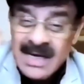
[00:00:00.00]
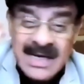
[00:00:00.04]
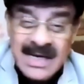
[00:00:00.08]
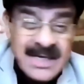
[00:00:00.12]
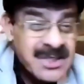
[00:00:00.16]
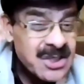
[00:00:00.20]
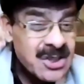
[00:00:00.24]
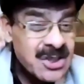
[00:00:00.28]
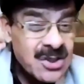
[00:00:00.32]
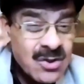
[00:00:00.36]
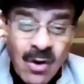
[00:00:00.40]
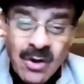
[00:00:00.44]

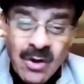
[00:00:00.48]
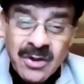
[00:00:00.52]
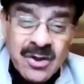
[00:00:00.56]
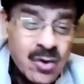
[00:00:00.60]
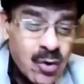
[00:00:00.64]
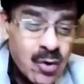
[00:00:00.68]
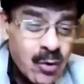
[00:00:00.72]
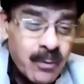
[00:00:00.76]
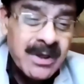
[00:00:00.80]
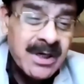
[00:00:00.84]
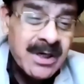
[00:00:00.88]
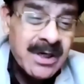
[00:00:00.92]
It's not
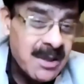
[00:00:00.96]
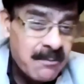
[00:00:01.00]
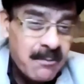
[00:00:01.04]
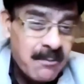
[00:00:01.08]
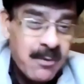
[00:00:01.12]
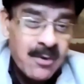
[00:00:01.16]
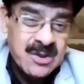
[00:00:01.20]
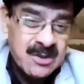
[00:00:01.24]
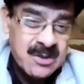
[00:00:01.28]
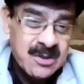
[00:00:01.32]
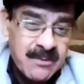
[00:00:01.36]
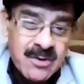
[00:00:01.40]
humanly
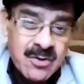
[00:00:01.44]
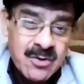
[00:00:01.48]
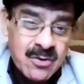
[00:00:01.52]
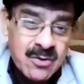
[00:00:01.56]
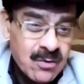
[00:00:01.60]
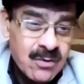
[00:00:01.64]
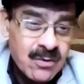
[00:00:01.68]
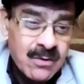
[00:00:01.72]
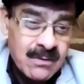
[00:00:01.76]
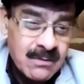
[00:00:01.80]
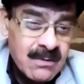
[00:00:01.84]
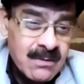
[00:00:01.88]
possible to
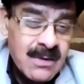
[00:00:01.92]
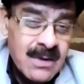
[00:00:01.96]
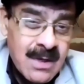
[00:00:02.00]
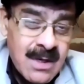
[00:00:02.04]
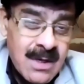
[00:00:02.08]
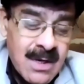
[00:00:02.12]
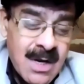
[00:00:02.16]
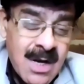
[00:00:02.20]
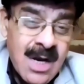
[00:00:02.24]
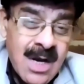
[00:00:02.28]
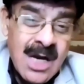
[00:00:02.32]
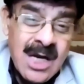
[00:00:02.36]
know.
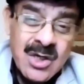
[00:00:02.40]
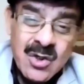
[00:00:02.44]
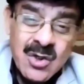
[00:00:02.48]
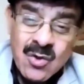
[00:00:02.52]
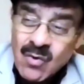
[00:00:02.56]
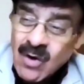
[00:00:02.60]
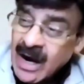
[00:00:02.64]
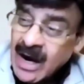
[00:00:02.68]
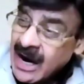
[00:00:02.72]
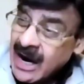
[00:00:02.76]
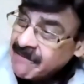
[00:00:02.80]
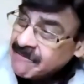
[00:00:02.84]

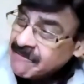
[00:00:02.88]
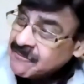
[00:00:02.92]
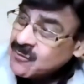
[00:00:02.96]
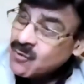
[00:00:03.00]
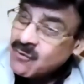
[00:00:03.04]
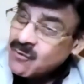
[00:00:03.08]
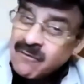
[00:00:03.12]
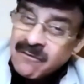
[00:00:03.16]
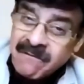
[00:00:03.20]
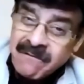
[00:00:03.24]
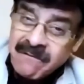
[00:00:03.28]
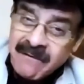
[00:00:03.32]
You have
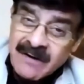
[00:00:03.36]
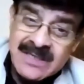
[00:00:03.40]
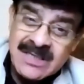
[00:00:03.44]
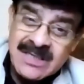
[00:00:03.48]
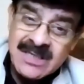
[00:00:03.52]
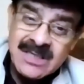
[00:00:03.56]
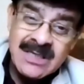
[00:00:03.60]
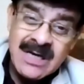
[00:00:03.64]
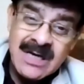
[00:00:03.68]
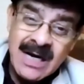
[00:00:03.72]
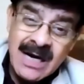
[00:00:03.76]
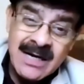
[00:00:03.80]
to
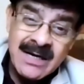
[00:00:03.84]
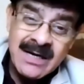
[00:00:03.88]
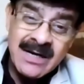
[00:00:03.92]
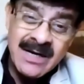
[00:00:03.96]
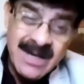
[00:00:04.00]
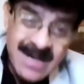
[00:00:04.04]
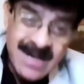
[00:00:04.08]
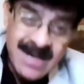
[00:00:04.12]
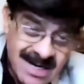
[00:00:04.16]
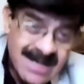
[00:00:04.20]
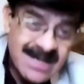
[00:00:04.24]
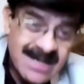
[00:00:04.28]
first
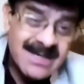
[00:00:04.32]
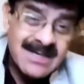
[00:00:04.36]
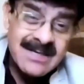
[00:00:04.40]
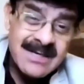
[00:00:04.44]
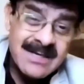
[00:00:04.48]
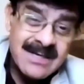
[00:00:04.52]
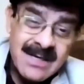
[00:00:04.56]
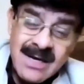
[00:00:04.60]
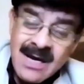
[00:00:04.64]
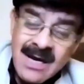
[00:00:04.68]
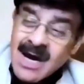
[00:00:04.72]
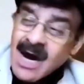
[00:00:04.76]

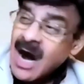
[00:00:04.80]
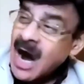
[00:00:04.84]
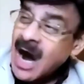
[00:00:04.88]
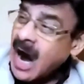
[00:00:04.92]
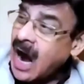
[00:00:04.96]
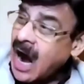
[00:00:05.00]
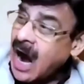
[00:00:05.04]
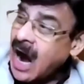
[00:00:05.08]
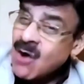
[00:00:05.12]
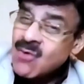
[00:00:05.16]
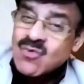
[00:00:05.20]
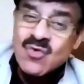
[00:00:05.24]
learn
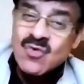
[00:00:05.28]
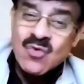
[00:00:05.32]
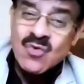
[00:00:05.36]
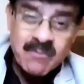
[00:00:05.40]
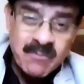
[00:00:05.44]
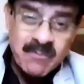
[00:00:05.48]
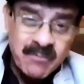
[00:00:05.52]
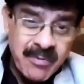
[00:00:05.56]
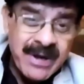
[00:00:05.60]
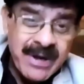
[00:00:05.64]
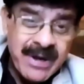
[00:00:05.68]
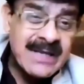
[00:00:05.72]
how to
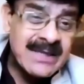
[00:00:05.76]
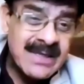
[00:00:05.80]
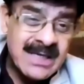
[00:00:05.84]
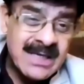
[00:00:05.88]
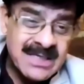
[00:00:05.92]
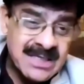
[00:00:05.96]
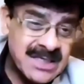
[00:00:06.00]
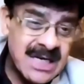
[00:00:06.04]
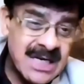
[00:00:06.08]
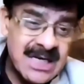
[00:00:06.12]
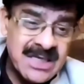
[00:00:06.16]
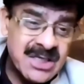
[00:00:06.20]
bring
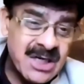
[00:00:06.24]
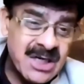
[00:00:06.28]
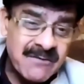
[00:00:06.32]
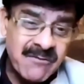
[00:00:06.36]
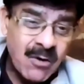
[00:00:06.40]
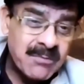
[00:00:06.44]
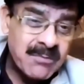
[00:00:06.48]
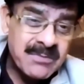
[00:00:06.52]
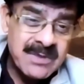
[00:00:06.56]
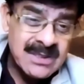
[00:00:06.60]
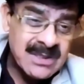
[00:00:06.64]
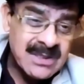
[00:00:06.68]
the data
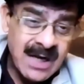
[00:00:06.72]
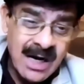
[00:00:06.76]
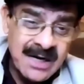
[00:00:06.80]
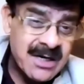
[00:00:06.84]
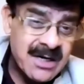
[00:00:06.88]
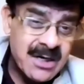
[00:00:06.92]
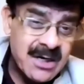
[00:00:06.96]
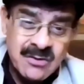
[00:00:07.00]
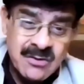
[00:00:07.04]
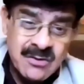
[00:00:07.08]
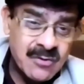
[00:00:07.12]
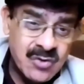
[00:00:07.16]
from these
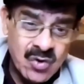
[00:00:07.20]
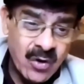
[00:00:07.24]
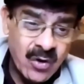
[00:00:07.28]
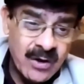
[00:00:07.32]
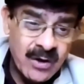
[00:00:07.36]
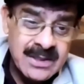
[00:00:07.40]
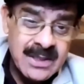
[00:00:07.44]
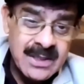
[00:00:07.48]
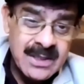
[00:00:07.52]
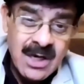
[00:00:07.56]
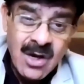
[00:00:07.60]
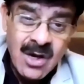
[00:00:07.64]
hundreds of
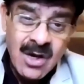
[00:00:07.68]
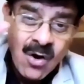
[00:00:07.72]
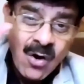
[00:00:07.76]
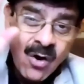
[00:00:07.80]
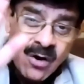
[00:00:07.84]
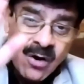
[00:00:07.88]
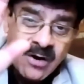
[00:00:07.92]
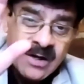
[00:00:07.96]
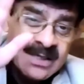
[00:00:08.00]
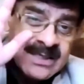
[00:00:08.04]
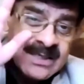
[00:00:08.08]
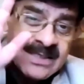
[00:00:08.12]
joints
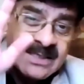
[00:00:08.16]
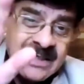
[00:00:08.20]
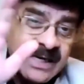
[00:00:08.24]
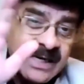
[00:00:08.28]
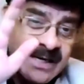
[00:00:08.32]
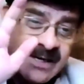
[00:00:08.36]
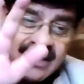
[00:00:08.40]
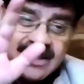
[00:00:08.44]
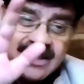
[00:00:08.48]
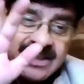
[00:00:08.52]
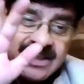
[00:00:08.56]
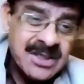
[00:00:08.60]
on a
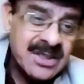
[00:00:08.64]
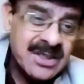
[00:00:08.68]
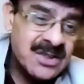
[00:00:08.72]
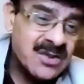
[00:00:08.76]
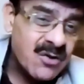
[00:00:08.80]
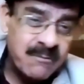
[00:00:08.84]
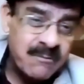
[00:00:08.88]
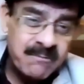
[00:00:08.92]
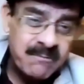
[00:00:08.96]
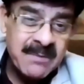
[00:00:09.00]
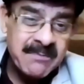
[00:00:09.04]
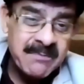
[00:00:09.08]
single
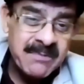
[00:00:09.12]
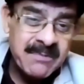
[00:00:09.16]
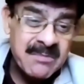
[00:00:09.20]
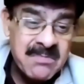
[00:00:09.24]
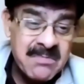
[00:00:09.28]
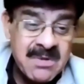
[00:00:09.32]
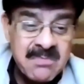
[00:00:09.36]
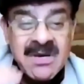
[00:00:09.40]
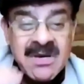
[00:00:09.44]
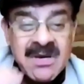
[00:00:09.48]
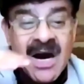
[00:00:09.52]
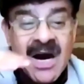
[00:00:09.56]
sheet of paper,
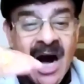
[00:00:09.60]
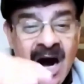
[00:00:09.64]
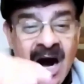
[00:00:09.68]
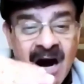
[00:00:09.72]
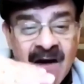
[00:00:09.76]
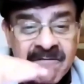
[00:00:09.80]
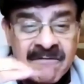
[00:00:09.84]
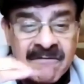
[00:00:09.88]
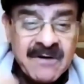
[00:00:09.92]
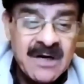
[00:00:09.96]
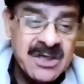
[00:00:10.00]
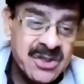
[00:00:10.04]
maybe
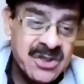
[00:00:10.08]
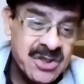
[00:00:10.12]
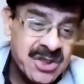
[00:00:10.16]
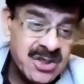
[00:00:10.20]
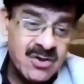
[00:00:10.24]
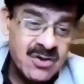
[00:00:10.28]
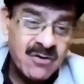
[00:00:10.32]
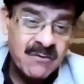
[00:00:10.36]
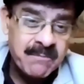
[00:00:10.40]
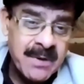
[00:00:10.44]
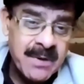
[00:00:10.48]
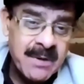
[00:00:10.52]
half a
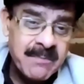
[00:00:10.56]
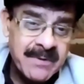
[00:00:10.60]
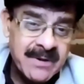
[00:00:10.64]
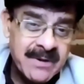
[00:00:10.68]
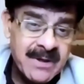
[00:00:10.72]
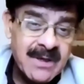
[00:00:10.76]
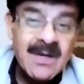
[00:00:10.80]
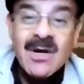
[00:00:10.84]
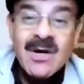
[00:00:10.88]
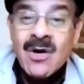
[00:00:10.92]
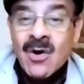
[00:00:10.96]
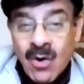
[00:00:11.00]
sheet of
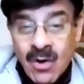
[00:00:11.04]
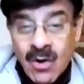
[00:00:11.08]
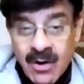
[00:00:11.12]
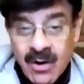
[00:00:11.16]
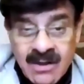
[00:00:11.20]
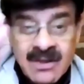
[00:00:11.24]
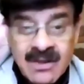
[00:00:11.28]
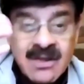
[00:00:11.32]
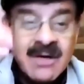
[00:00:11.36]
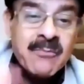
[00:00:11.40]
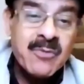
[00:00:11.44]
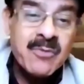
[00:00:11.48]
paper or
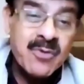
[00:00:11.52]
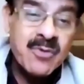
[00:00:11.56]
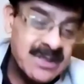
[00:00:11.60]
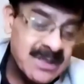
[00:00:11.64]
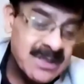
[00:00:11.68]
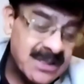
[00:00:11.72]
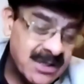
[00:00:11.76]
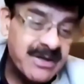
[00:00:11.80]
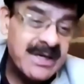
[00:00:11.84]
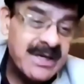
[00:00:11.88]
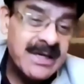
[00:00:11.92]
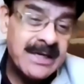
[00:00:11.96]
computer
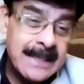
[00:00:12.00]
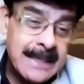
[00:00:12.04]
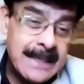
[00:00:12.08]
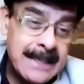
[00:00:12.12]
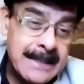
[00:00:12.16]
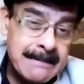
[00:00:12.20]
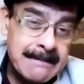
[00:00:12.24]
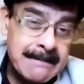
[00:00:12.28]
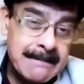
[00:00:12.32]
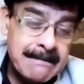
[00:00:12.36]
screen.